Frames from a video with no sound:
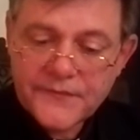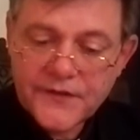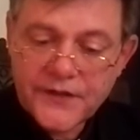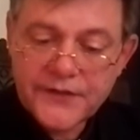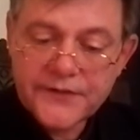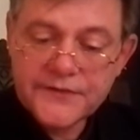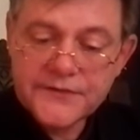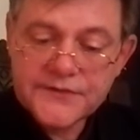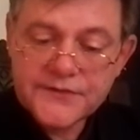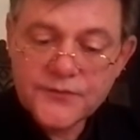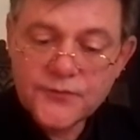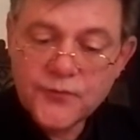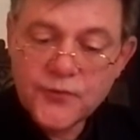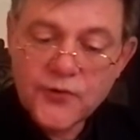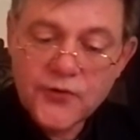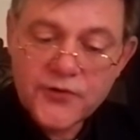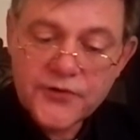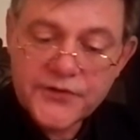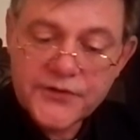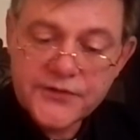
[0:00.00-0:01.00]
Those who
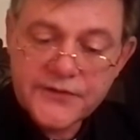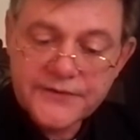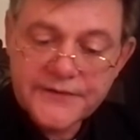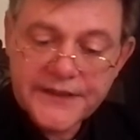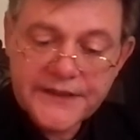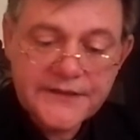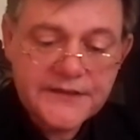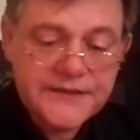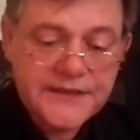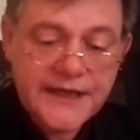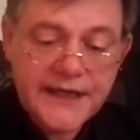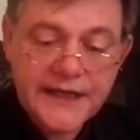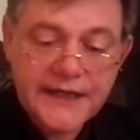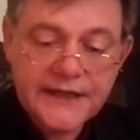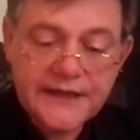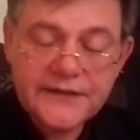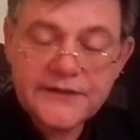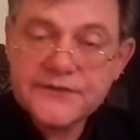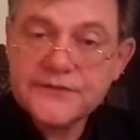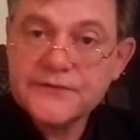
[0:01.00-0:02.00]
walk during the
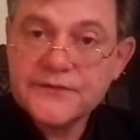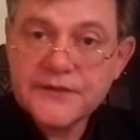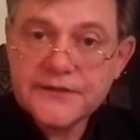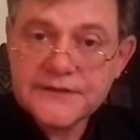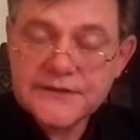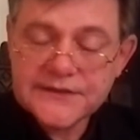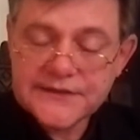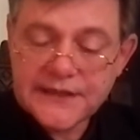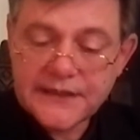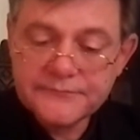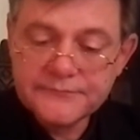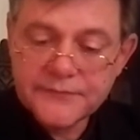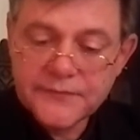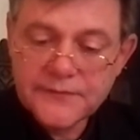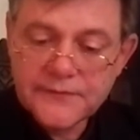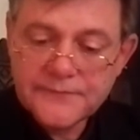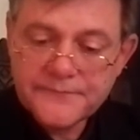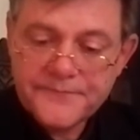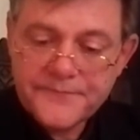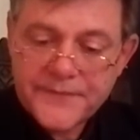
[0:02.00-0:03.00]
day do not
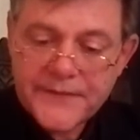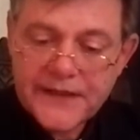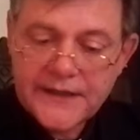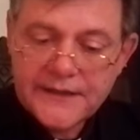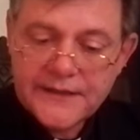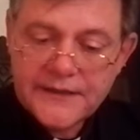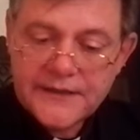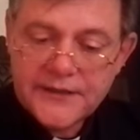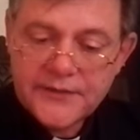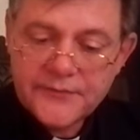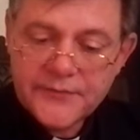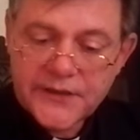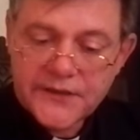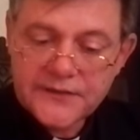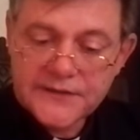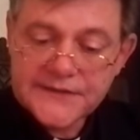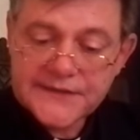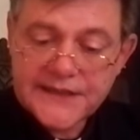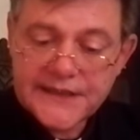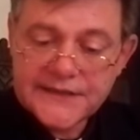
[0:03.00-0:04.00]
stumble,
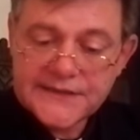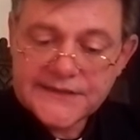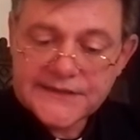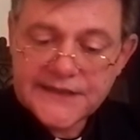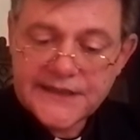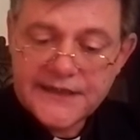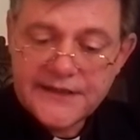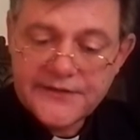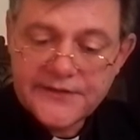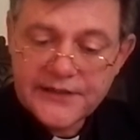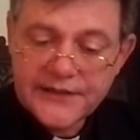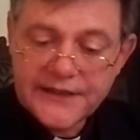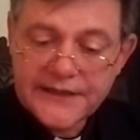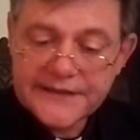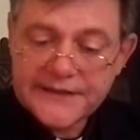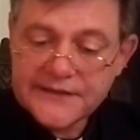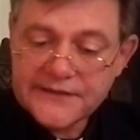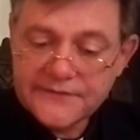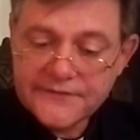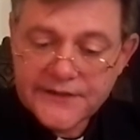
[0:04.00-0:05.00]
because they see the
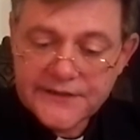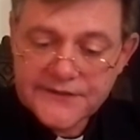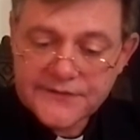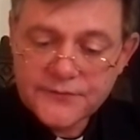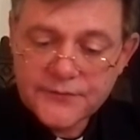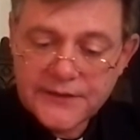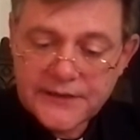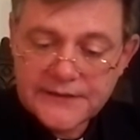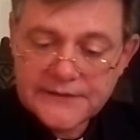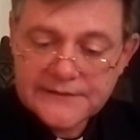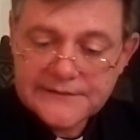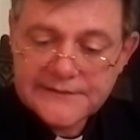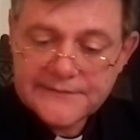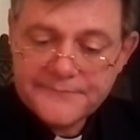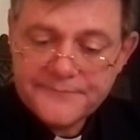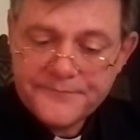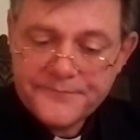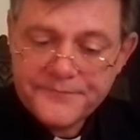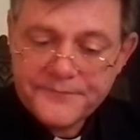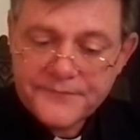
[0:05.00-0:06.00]
light of this world.
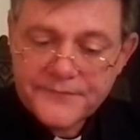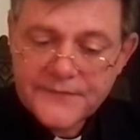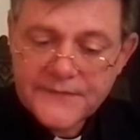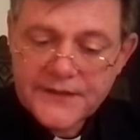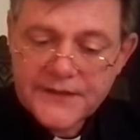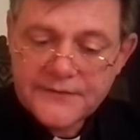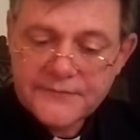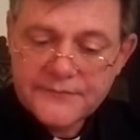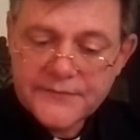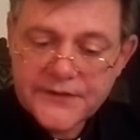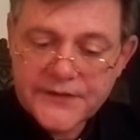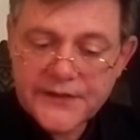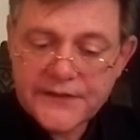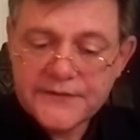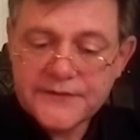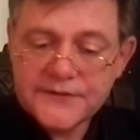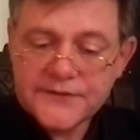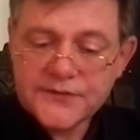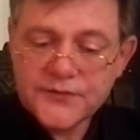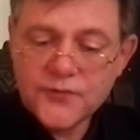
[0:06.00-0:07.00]
But
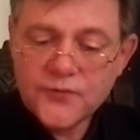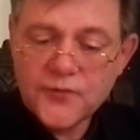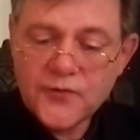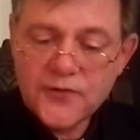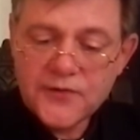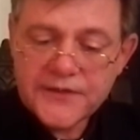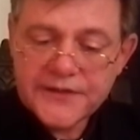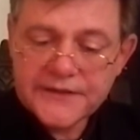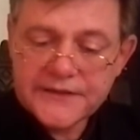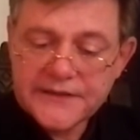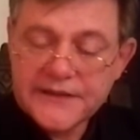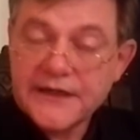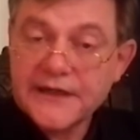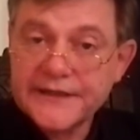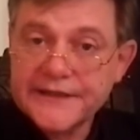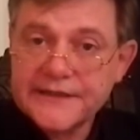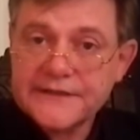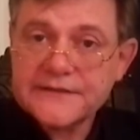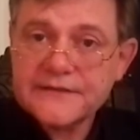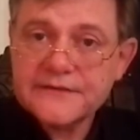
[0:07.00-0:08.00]
those who walk at
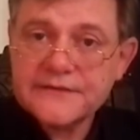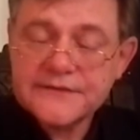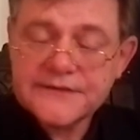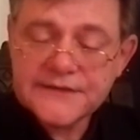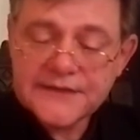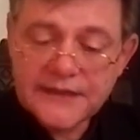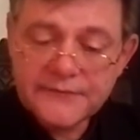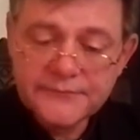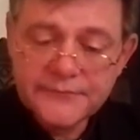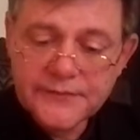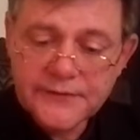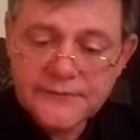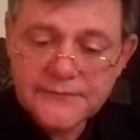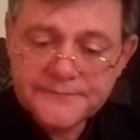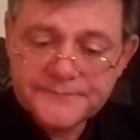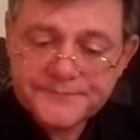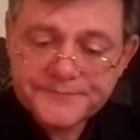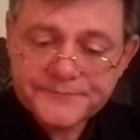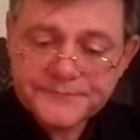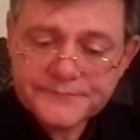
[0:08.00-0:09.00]
night stumble,
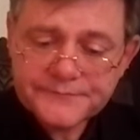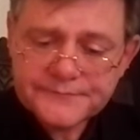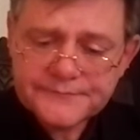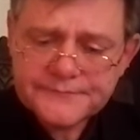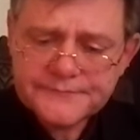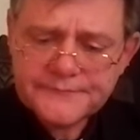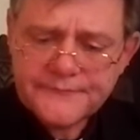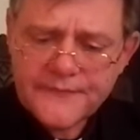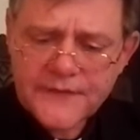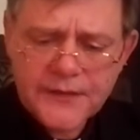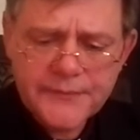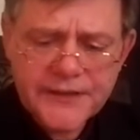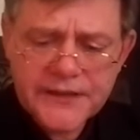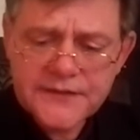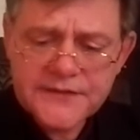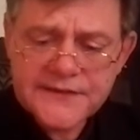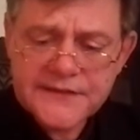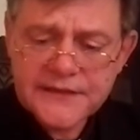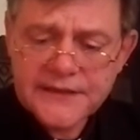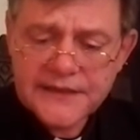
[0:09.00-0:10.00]

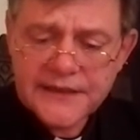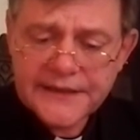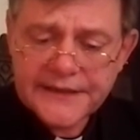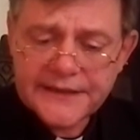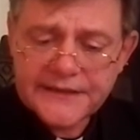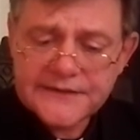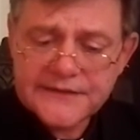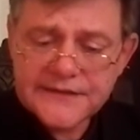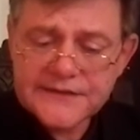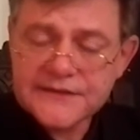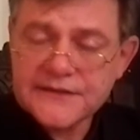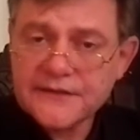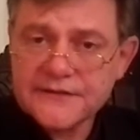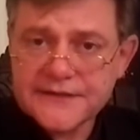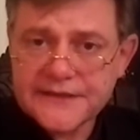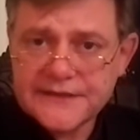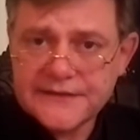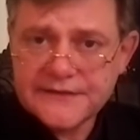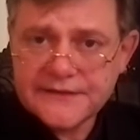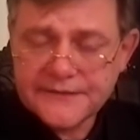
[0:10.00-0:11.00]
because the light is not
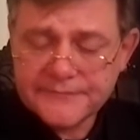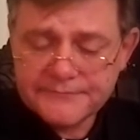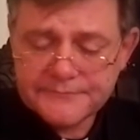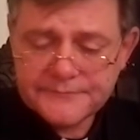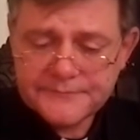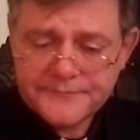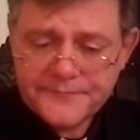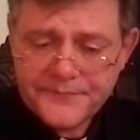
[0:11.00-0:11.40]
in them."